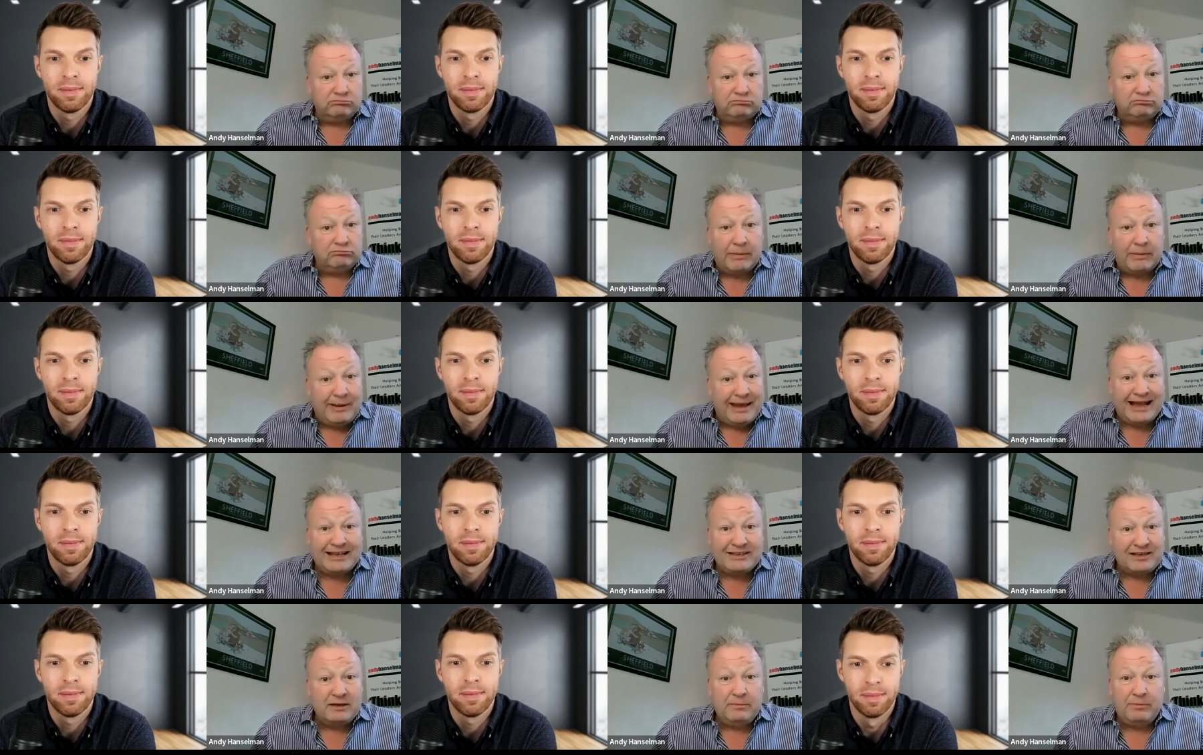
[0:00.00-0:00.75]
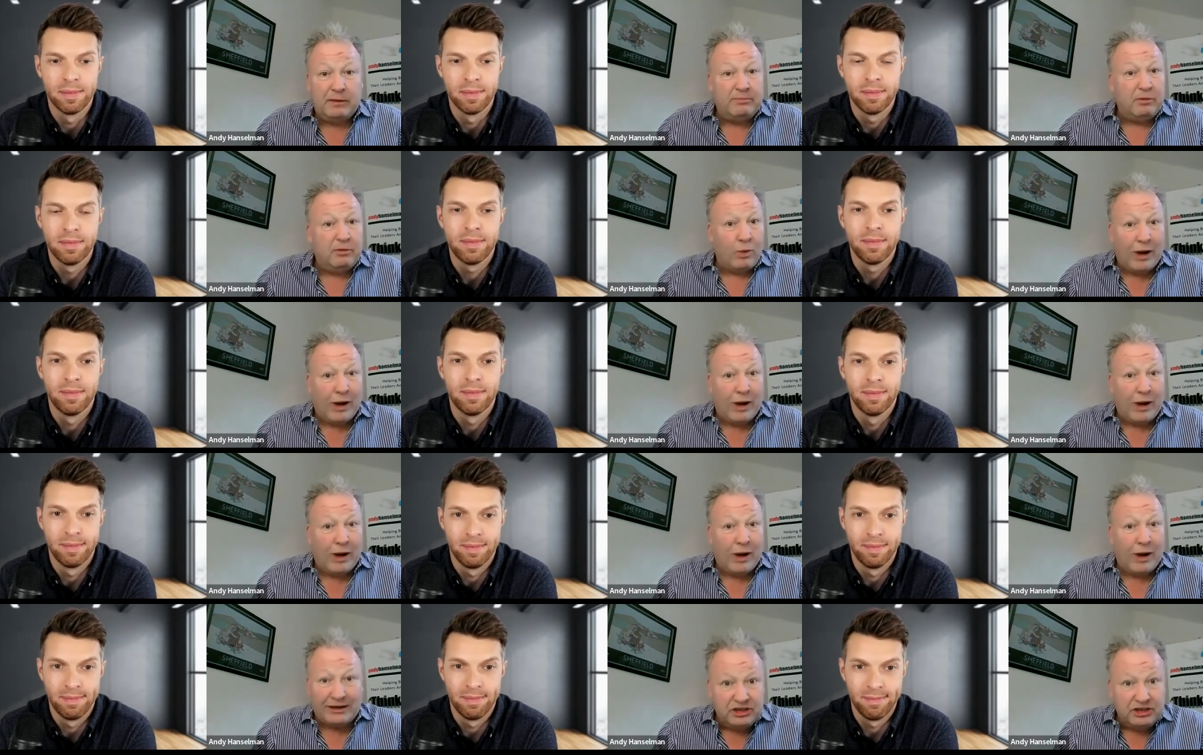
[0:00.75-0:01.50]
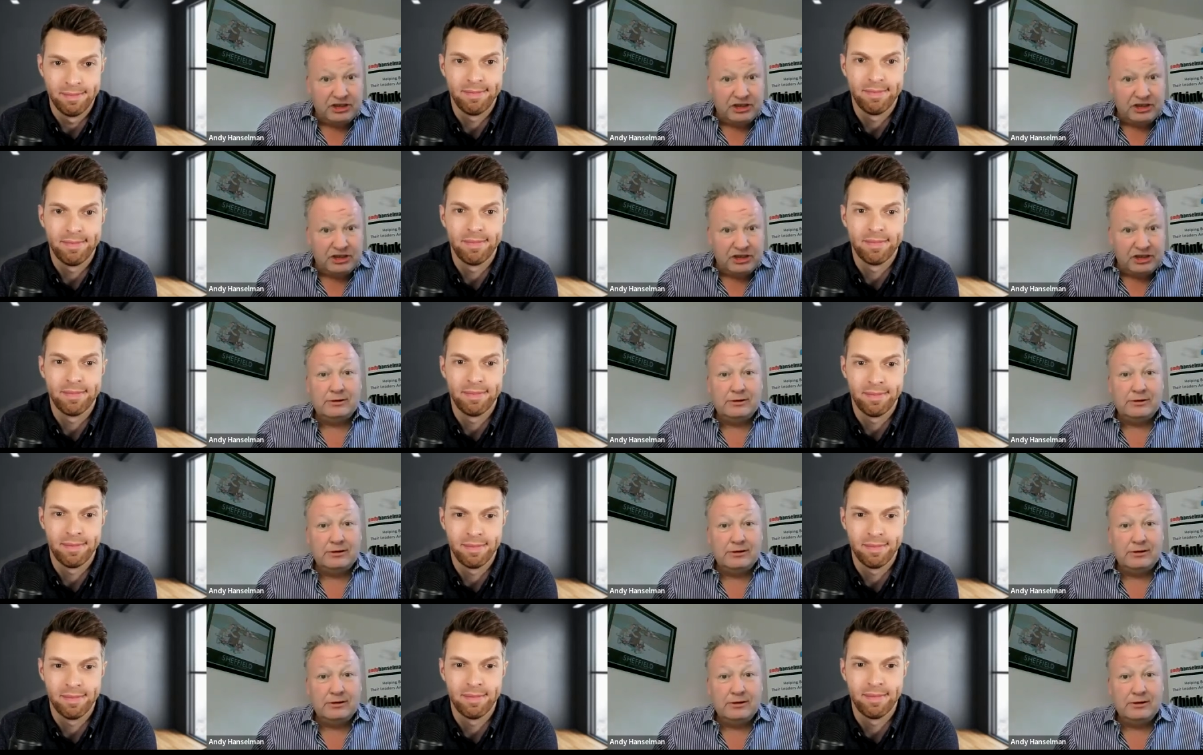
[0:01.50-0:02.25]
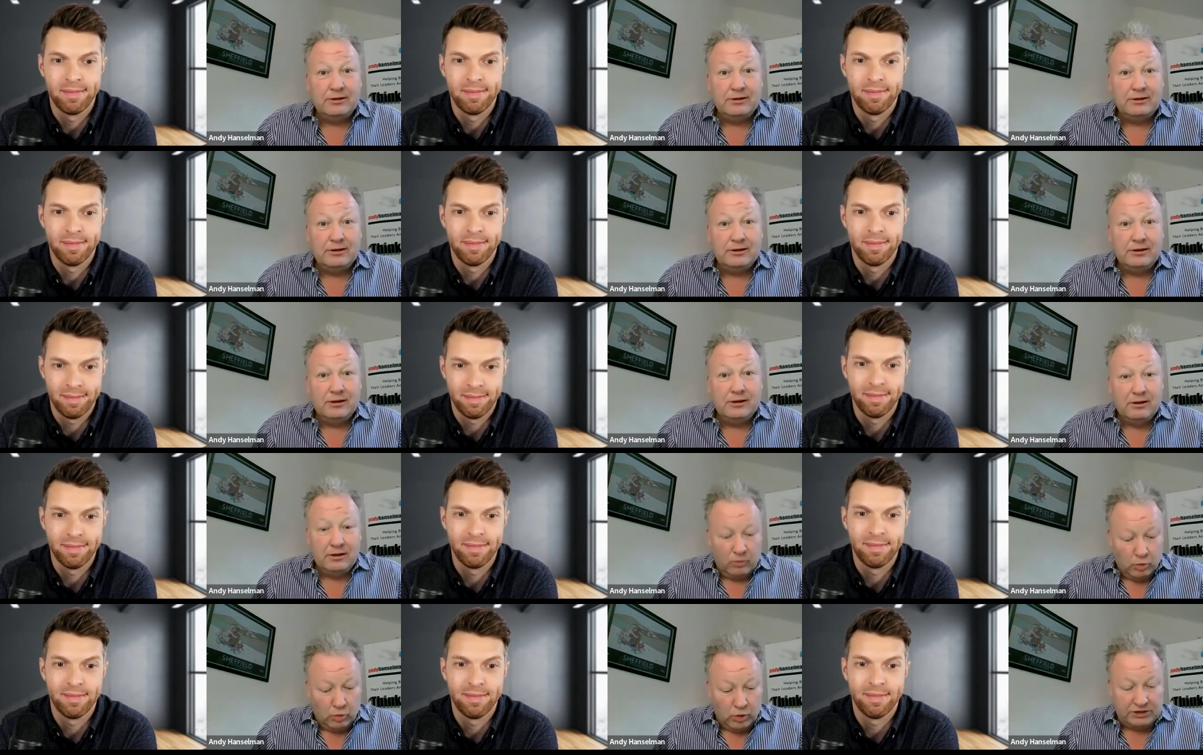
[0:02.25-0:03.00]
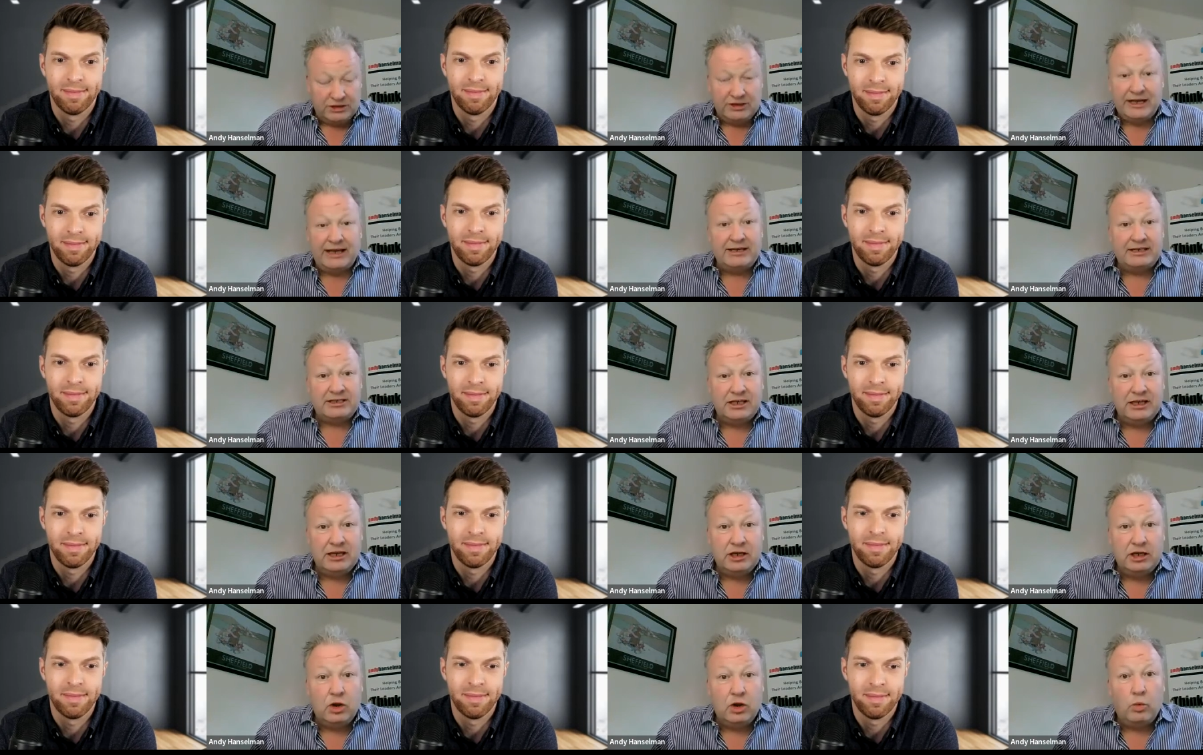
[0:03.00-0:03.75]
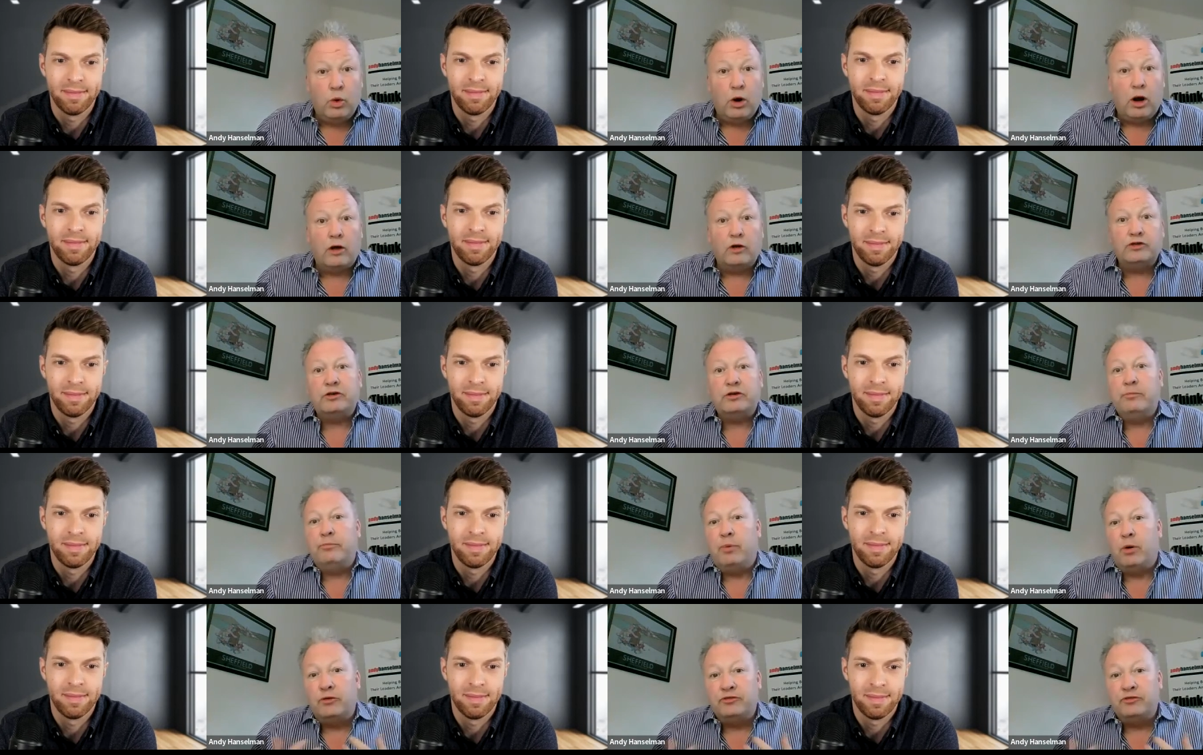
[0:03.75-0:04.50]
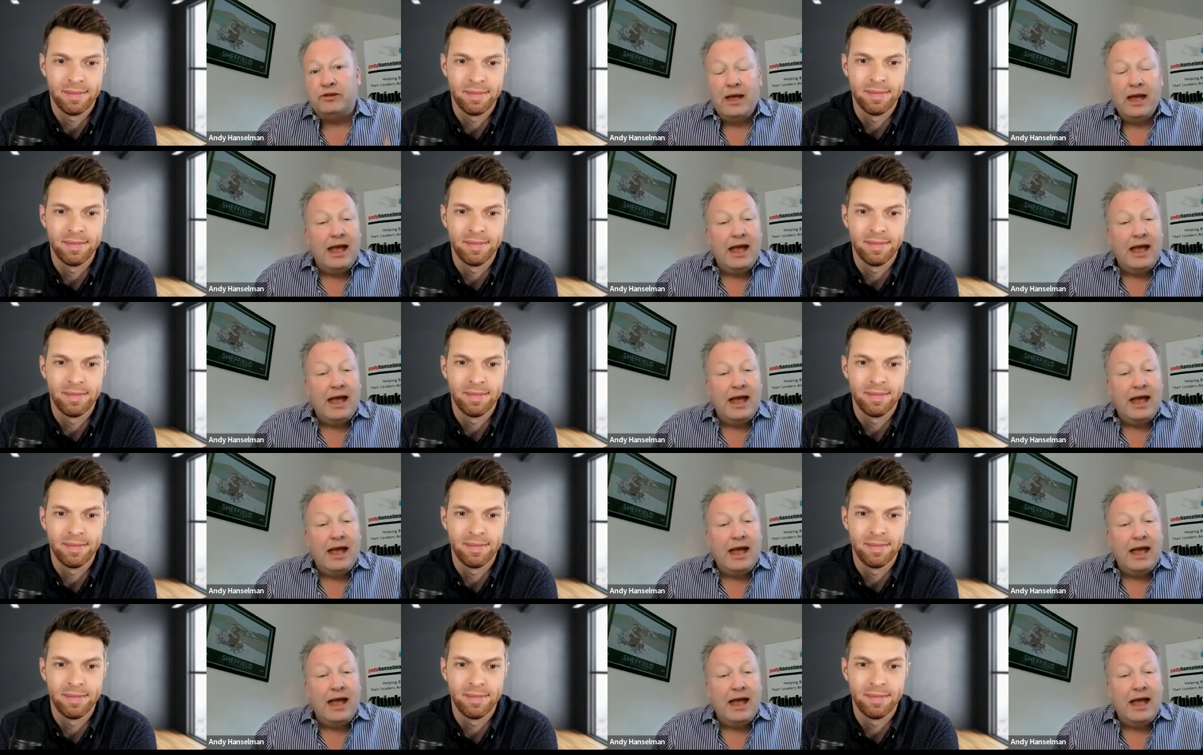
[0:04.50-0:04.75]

Speaker 1: maybe asking people, why did they choose you? What did they see in you? What's important?